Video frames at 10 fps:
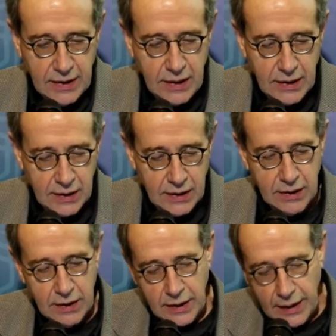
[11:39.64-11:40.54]

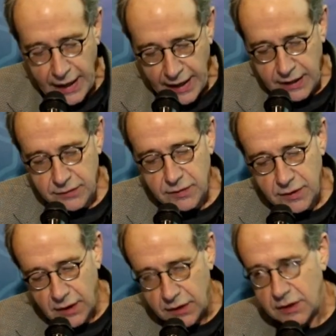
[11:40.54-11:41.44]
And
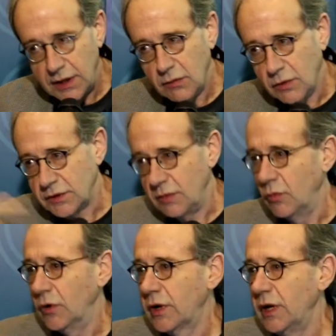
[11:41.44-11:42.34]
the idea was, in
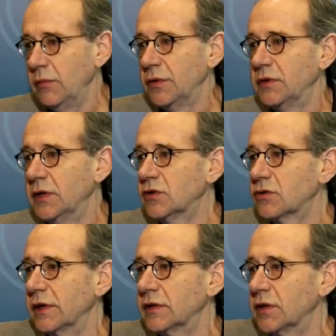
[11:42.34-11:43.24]
working with the
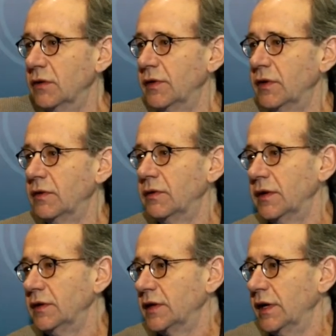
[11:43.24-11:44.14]
districts over
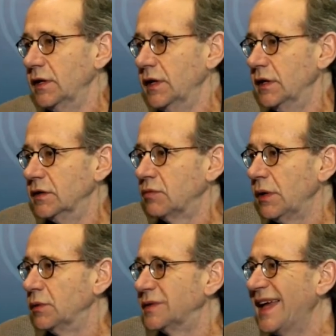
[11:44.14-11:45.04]
these 8 years, we
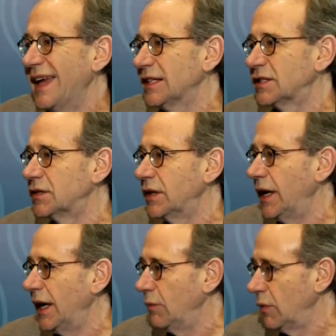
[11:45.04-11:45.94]
would test
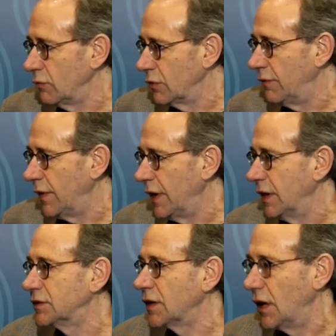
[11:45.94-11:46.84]
and would
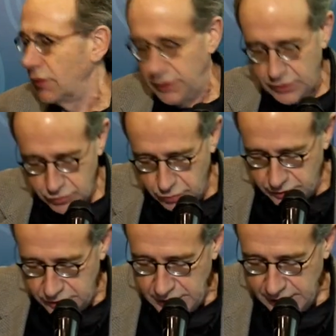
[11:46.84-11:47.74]
revise our initial
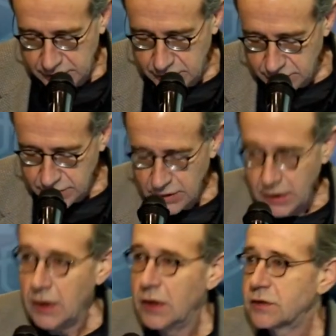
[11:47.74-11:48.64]
conjectures.
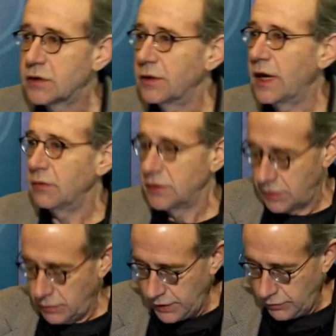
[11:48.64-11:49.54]
So that was
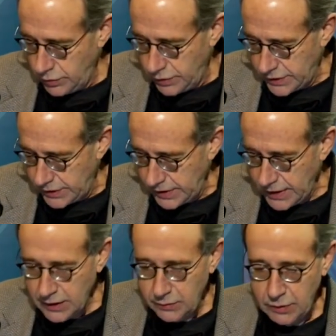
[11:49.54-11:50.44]
the way of working.
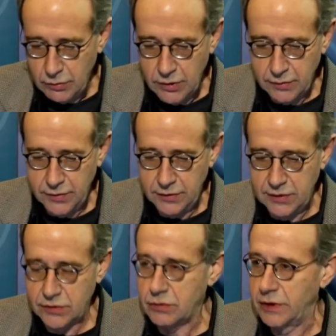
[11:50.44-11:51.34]
How do we work with the
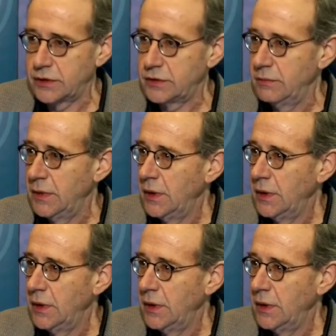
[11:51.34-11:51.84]
districts?